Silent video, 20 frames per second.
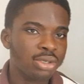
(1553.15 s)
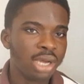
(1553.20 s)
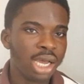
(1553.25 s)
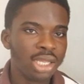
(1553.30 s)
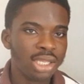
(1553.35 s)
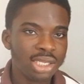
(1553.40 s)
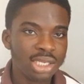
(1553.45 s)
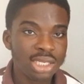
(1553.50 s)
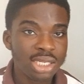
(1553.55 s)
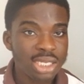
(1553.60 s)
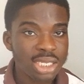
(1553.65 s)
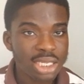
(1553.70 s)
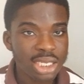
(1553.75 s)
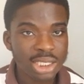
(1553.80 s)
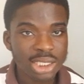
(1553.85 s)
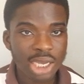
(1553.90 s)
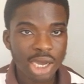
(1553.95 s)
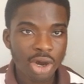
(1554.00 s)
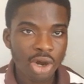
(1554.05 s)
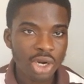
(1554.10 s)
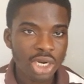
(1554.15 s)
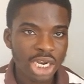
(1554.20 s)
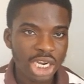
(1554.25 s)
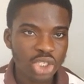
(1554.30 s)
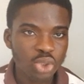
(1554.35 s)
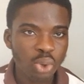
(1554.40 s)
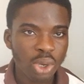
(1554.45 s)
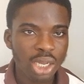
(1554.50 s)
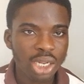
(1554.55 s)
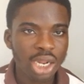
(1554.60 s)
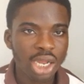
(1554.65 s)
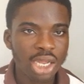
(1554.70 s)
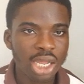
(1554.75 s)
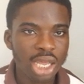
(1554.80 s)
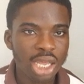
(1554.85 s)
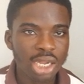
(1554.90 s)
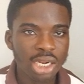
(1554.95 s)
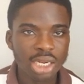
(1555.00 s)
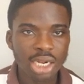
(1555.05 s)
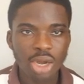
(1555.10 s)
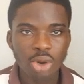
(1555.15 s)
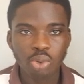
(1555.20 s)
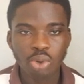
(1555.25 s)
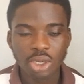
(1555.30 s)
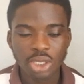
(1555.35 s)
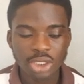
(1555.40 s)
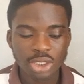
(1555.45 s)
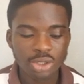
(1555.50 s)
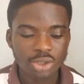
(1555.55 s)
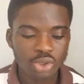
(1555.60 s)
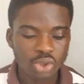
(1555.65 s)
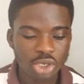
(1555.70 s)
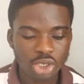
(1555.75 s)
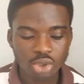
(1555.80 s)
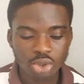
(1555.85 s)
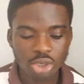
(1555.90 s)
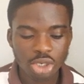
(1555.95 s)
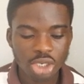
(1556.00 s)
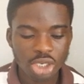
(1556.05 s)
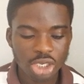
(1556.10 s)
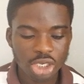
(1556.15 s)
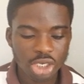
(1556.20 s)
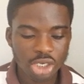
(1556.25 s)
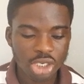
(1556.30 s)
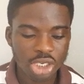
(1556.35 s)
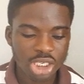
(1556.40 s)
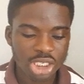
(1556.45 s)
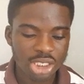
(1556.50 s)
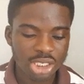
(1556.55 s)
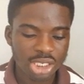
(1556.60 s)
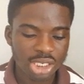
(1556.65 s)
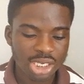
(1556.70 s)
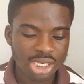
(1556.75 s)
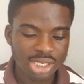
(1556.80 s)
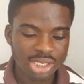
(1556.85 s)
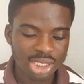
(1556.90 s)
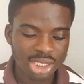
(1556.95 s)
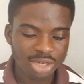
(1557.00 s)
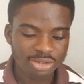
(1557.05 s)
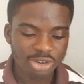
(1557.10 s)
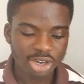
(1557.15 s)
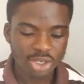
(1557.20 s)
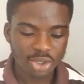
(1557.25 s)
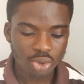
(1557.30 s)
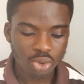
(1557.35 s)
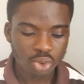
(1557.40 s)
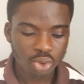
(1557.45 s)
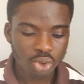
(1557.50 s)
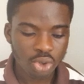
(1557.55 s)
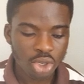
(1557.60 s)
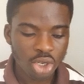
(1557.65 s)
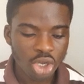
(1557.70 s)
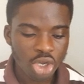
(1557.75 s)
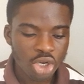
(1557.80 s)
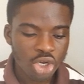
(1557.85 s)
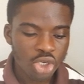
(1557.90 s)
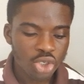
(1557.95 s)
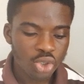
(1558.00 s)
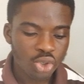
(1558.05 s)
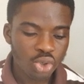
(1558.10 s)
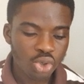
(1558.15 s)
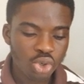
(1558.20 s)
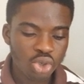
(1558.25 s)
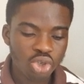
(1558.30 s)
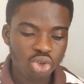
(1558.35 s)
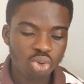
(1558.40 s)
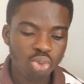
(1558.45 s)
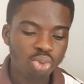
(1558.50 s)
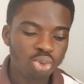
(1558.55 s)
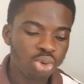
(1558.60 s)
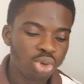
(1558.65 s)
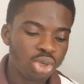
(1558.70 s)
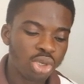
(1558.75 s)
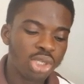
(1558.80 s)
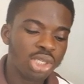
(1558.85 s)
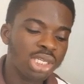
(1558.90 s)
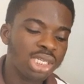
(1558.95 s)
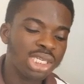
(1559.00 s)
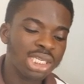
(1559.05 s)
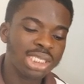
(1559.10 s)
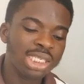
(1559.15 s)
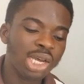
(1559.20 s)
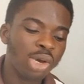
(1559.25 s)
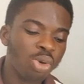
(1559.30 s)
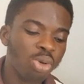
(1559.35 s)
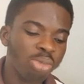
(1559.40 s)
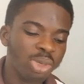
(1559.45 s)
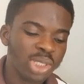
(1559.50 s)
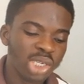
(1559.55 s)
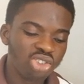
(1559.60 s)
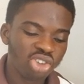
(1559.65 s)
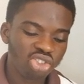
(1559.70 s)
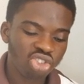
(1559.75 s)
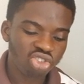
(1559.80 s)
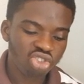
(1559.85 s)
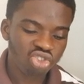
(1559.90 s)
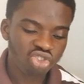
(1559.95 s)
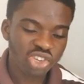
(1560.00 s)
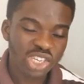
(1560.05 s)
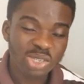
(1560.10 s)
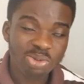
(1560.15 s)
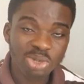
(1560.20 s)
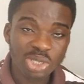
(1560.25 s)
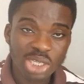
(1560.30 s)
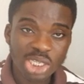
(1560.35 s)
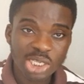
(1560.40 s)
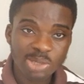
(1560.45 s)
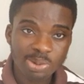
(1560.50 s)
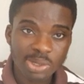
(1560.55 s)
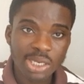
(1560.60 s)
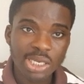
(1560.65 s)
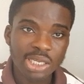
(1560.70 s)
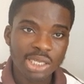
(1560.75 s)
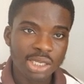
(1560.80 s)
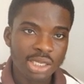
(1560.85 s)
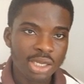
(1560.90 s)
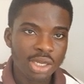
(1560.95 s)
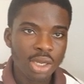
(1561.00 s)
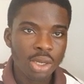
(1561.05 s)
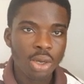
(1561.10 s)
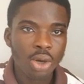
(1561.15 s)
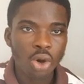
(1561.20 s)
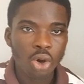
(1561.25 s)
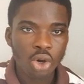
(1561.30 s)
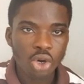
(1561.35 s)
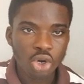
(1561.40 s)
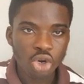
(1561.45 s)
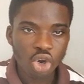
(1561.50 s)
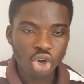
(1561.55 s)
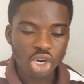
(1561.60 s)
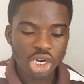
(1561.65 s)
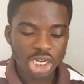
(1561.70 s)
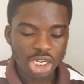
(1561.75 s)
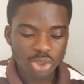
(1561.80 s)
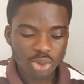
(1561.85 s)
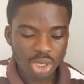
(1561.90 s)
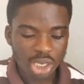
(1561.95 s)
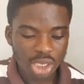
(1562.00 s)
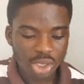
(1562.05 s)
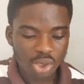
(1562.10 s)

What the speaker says: Right? These are all network language, so it's easier for us to know. So this is how we measure transmission speed on the network.